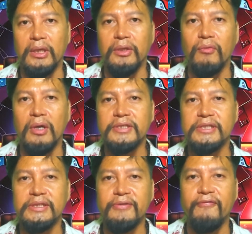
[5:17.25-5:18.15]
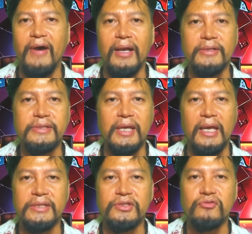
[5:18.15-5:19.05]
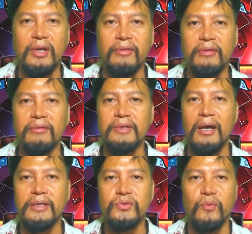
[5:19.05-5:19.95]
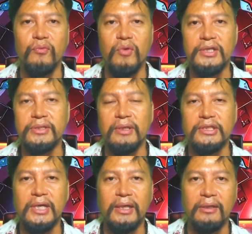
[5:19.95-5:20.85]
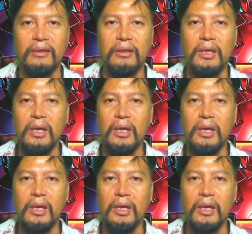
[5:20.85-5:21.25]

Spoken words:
Iran's defiance has strengthened ties with Russia and China,